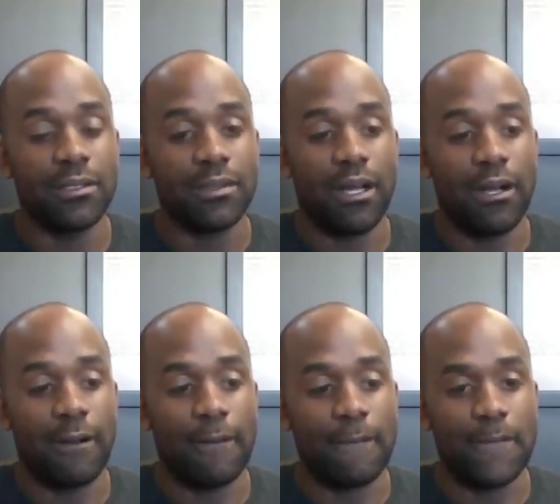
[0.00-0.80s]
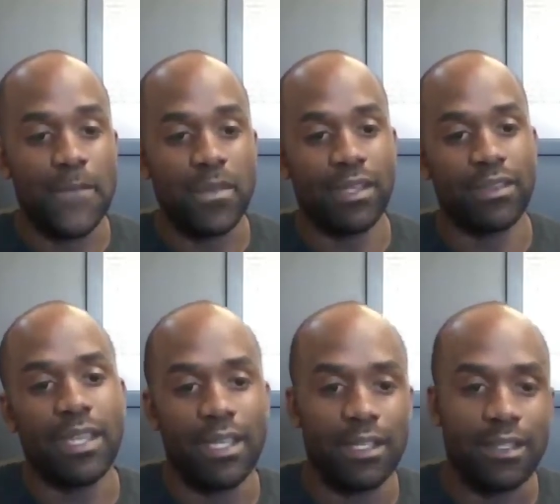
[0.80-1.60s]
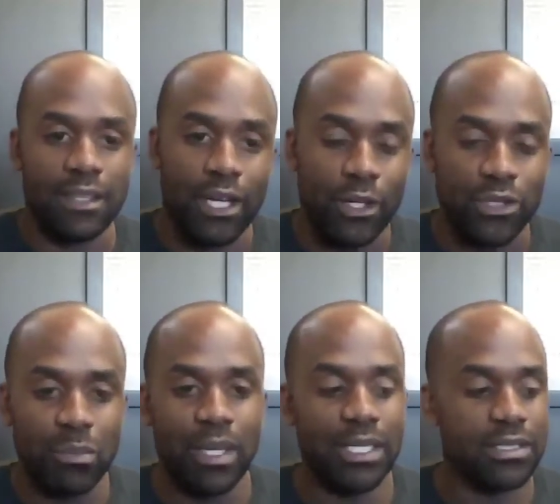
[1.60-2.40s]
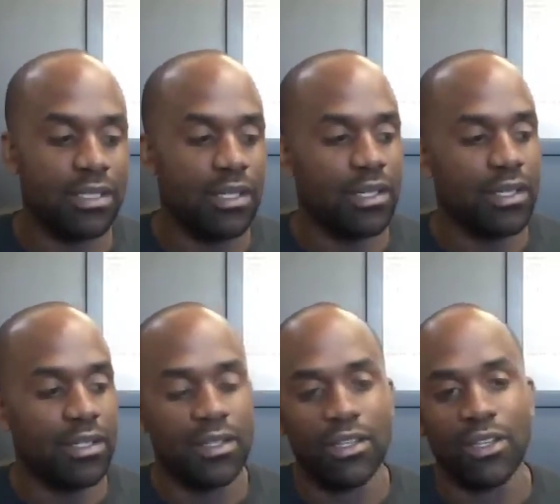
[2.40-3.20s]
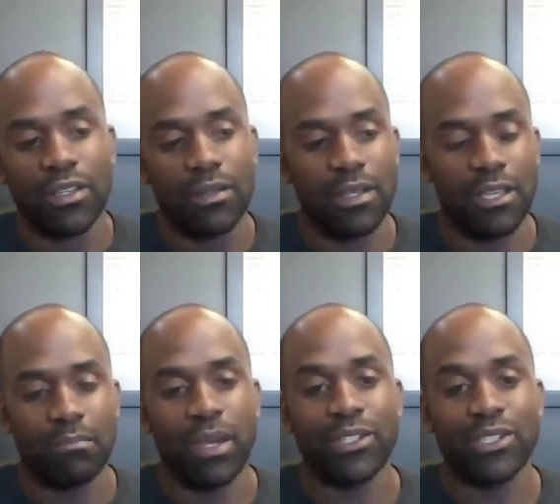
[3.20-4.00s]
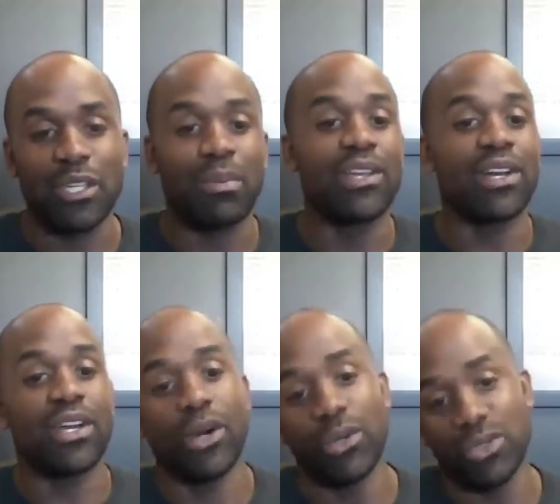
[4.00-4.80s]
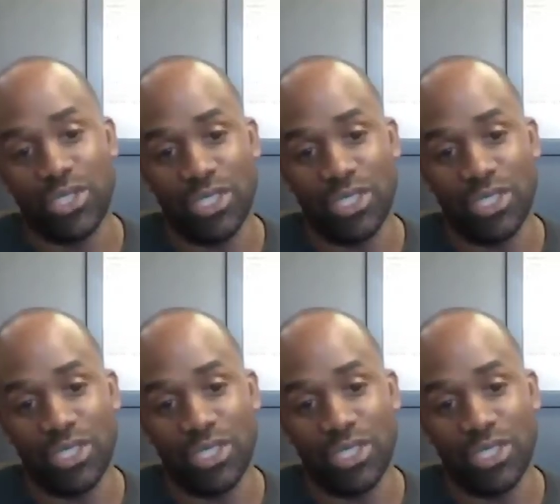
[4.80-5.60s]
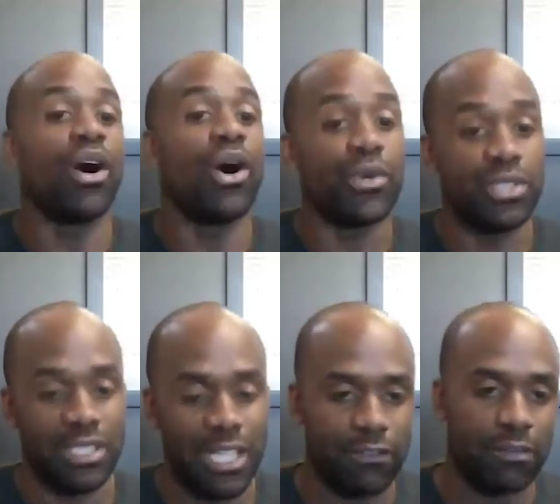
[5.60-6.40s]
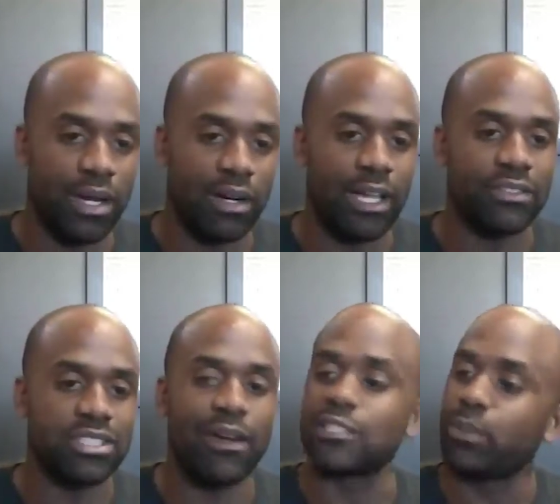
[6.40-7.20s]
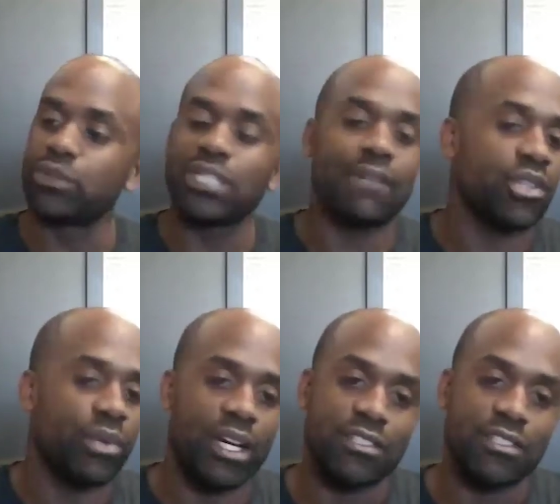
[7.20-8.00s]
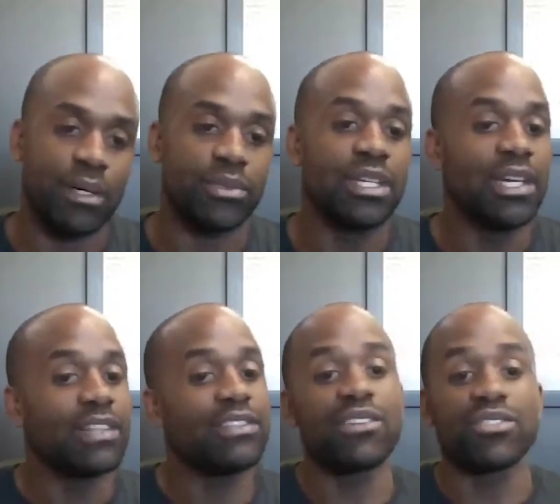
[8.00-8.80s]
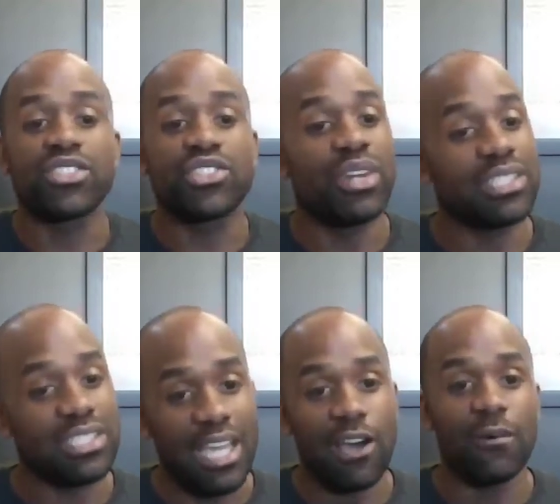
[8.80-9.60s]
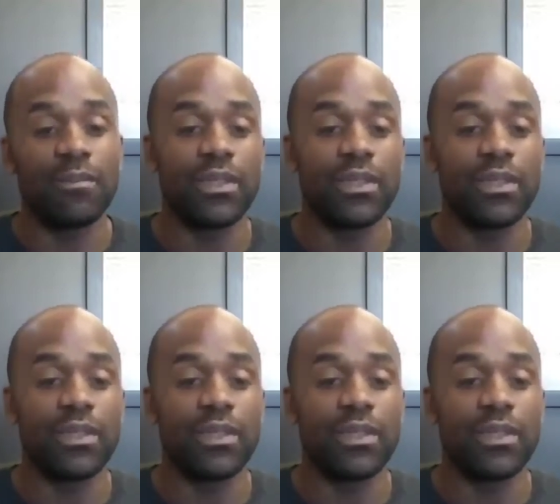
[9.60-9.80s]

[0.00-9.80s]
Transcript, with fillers: Um, and then that also makes it better so you can pay your coaches so the owners can have a better lifestyle, as opposed to having three hundred members. Now you're stretched out.